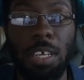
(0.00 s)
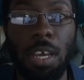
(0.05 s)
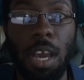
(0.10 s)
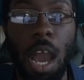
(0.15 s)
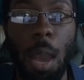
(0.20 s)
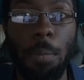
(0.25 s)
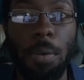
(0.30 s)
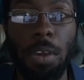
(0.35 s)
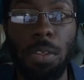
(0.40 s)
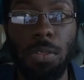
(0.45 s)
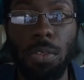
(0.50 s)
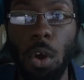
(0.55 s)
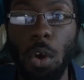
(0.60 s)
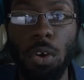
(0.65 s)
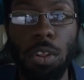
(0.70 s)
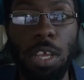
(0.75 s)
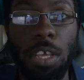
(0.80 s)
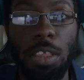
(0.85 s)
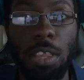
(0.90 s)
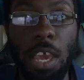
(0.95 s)
I mean, it's
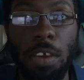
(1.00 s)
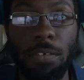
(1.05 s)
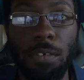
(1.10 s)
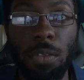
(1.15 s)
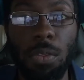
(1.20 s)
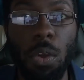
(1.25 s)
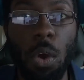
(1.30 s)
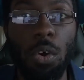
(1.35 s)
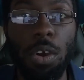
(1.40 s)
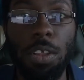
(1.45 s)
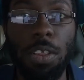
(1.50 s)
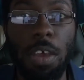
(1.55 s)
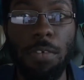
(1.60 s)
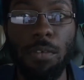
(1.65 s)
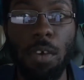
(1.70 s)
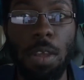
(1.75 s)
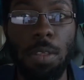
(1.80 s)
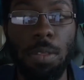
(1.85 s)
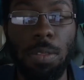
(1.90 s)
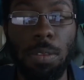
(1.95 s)
totally
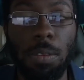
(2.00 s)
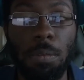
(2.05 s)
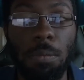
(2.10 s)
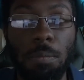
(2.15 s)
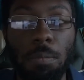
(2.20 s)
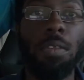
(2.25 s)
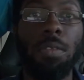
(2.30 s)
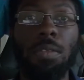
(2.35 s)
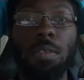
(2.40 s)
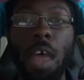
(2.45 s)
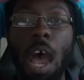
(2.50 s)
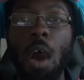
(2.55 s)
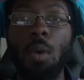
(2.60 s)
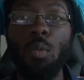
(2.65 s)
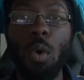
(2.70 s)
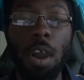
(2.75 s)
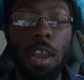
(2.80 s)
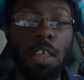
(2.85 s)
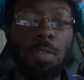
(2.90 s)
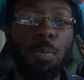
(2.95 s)
different. Now,
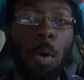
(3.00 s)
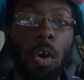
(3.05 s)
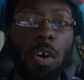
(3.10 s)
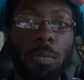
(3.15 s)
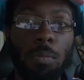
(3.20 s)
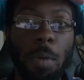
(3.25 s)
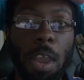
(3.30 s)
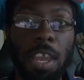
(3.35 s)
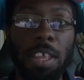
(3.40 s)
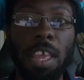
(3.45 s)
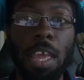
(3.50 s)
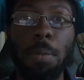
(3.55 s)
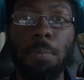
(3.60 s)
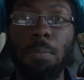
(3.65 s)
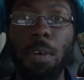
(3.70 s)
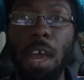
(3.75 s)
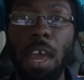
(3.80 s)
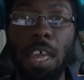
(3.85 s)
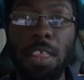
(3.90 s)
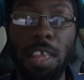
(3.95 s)
what is
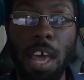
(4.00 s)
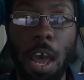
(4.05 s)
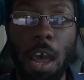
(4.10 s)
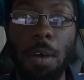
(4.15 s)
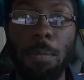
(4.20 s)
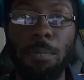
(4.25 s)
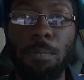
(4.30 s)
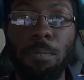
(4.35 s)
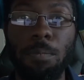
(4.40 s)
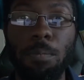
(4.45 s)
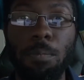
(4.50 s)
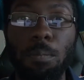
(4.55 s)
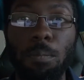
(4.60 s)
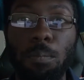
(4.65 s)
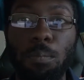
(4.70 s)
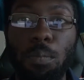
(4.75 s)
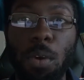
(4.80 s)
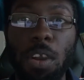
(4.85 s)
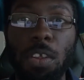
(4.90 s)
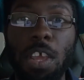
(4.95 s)
Pokimane and
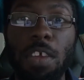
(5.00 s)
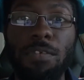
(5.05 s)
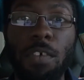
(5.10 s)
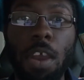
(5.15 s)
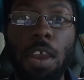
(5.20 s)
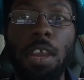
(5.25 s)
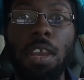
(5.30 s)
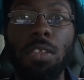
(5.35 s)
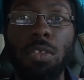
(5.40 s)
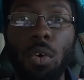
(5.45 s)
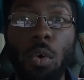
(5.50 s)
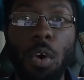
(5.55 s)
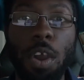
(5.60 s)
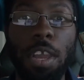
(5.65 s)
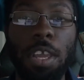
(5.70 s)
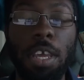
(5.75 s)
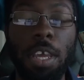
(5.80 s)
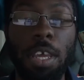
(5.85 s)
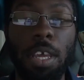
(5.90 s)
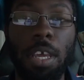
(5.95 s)
Brittany Vane
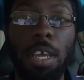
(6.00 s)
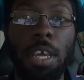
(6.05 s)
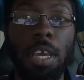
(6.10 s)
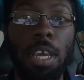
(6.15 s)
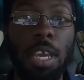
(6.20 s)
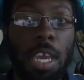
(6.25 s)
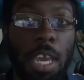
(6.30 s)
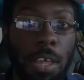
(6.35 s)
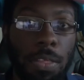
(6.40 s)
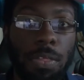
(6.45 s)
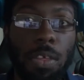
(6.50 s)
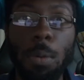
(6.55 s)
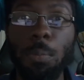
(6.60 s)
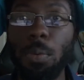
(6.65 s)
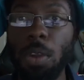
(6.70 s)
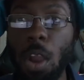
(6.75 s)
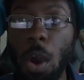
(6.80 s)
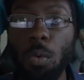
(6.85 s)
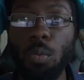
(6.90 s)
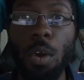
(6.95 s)
doing? It's
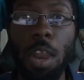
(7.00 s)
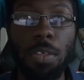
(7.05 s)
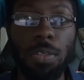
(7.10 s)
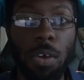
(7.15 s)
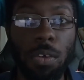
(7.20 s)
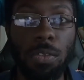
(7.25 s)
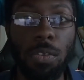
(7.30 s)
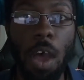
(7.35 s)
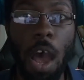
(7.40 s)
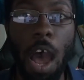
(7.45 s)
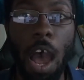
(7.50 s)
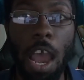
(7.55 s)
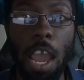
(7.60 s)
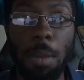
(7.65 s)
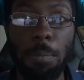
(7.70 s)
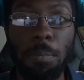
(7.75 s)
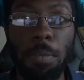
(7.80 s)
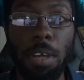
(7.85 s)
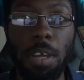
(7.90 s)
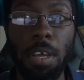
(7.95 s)
simply a waste of
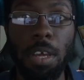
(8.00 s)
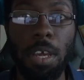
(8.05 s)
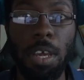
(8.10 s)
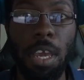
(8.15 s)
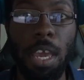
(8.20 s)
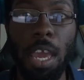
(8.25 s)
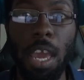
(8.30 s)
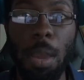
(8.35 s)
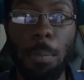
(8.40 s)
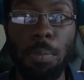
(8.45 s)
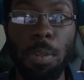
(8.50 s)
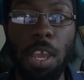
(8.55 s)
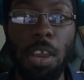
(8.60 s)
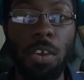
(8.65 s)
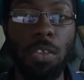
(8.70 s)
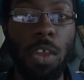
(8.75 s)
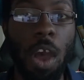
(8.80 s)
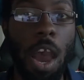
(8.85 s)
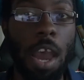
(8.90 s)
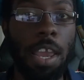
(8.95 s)
time. And believe
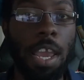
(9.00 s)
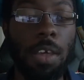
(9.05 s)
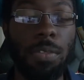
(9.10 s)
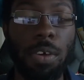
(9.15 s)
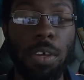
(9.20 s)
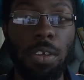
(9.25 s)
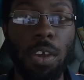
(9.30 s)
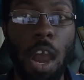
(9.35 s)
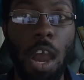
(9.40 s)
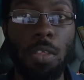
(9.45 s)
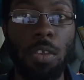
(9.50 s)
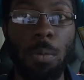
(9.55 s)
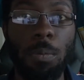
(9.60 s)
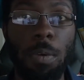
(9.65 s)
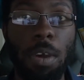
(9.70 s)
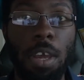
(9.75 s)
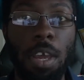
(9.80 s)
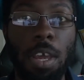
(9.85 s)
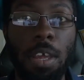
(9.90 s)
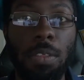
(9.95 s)
it or not, it's a
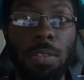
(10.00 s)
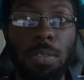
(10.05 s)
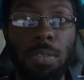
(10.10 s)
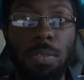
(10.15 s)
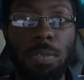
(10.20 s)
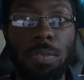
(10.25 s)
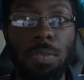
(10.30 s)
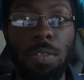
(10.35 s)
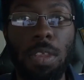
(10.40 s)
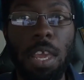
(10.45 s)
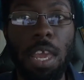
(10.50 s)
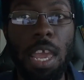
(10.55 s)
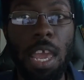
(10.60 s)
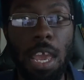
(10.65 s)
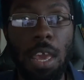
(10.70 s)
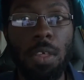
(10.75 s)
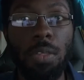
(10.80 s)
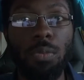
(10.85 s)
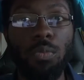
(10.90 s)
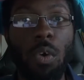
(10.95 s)
Gundam. It
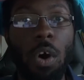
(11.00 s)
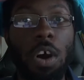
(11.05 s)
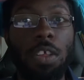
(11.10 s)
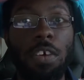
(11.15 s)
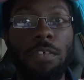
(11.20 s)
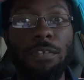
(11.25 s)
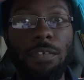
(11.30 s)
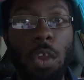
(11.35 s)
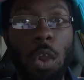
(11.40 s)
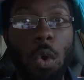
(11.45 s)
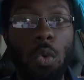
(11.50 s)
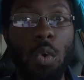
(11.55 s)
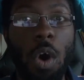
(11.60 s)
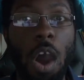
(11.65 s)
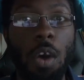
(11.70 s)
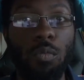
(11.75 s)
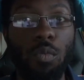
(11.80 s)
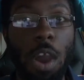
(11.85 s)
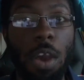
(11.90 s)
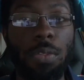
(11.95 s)
is one of the few
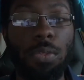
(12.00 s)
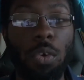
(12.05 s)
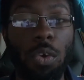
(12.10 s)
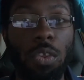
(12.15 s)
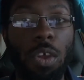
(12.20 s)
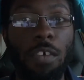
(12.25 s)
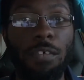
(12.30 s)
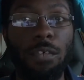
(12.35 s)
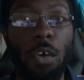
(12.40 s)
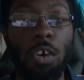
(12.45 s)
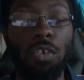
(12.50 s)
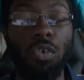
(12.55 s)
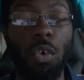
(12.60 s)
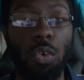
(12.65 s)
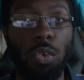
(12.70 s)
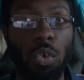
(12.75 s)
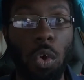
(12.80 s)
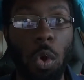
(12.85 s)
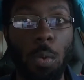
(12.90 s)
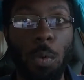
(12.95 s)
Western
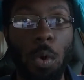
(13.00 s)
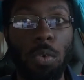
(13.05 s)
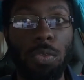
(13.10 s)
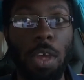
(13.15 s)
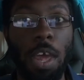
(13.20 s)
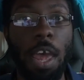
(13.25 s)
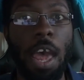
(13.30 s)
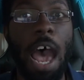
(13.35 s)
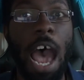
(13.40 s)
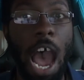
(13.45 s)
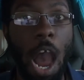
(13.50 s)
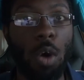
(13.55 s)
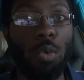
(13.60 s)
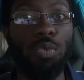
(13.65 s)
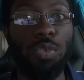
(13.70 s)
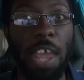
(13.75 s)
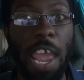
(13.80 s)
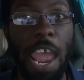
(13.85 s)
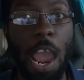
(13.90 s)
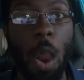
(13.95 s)
virtual tubers
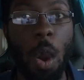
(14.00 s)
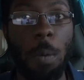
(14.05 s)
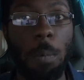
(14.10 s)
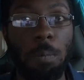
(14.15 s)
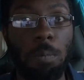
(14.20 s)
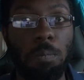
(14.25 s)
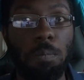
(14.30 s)
out there